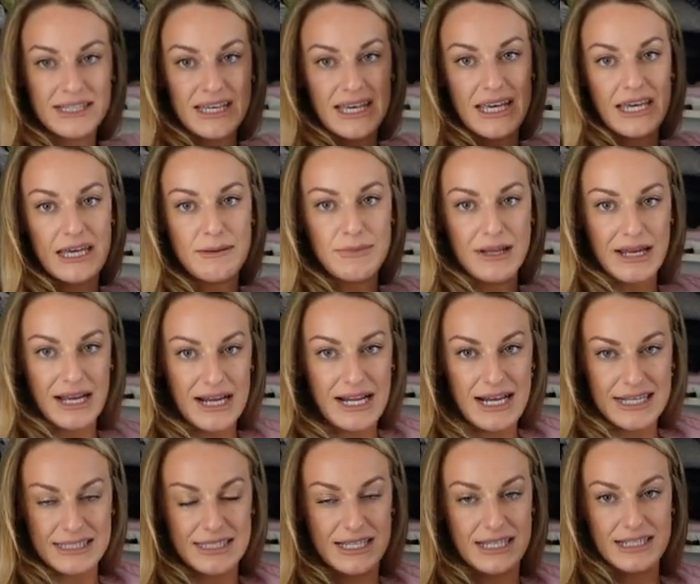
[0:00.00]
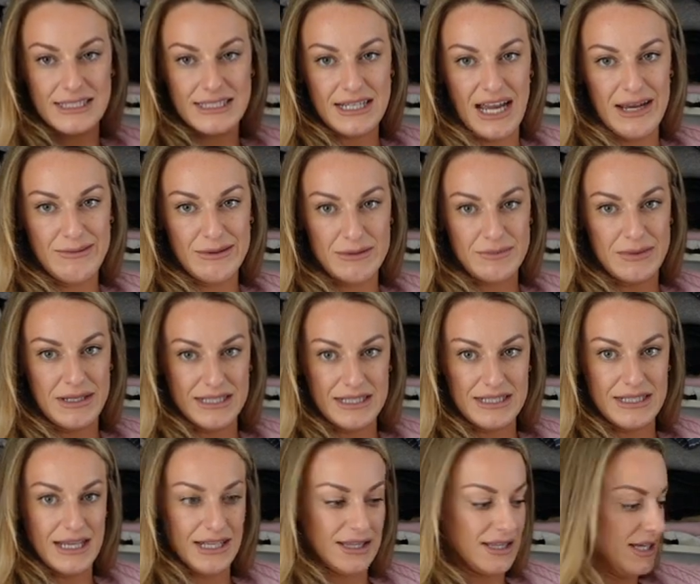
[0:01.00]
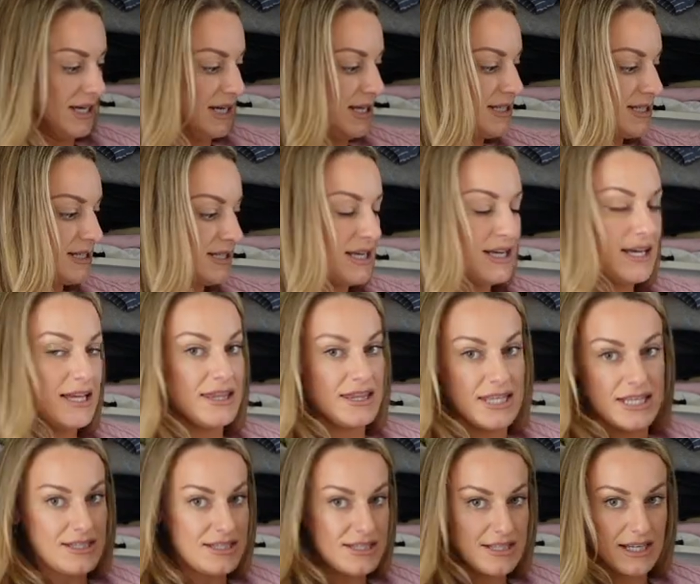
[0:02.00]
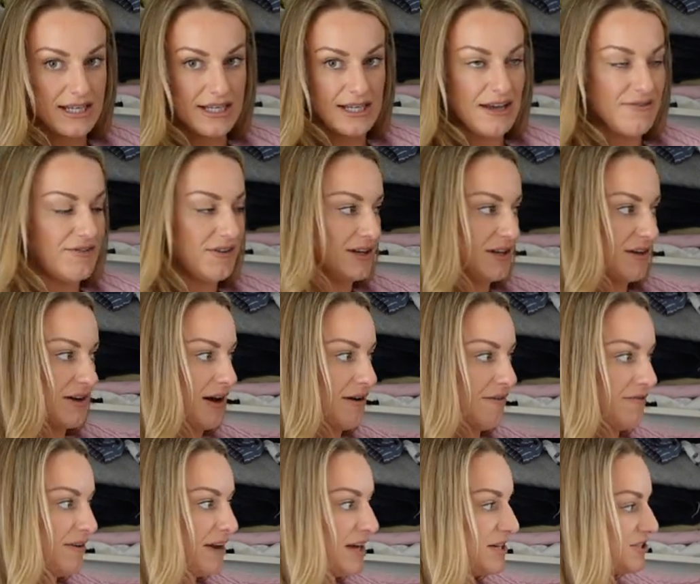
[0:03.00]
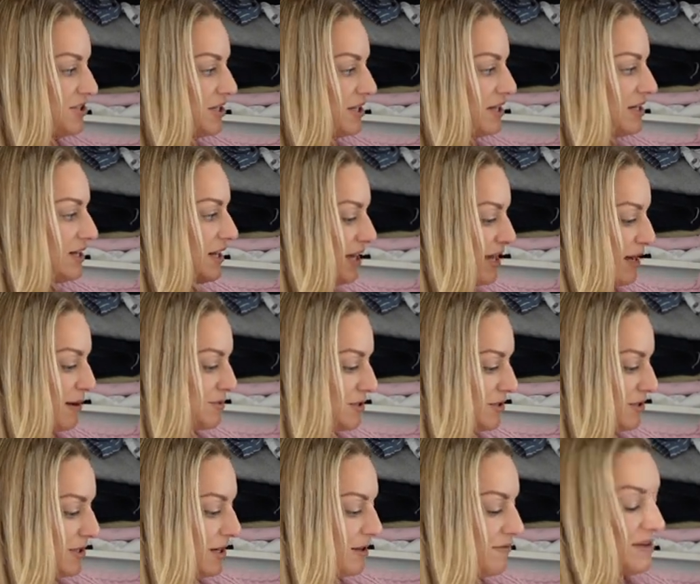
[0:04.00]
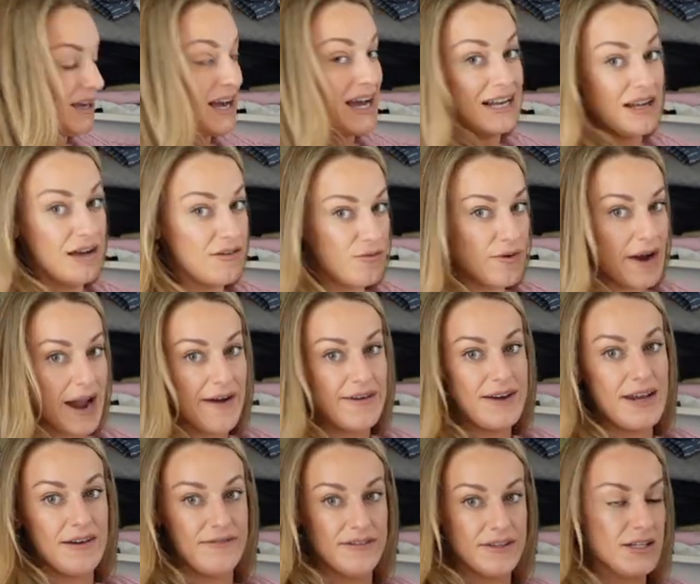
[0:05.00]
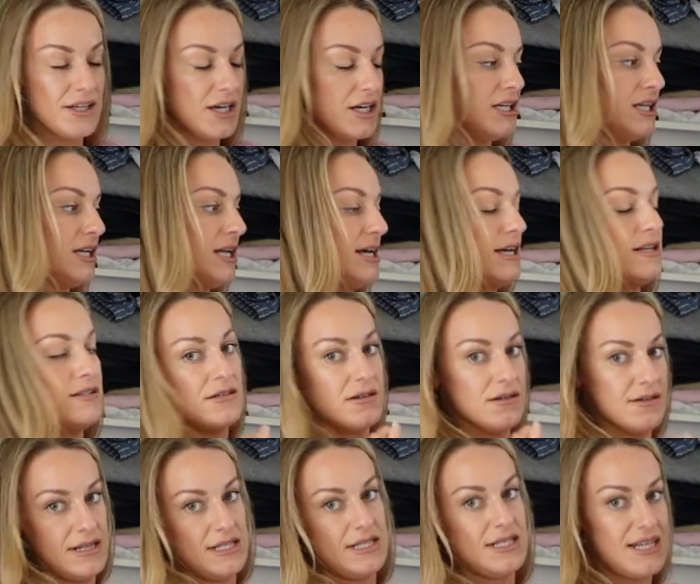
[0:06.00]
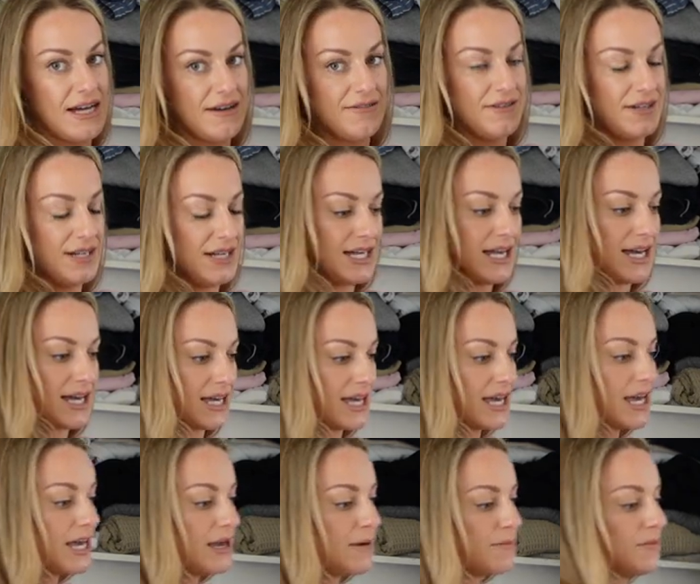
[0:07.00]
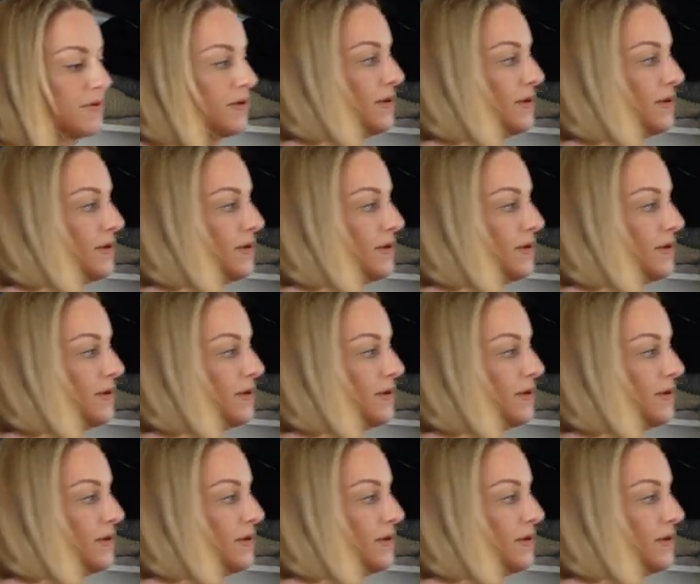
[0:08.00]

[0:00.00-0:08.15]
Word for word: to keep like classic and timeless pieces like this. This is like never going to go out of fashion. I absolutely love it. I love wearing it. I feel good in it. So it's definitely a keep.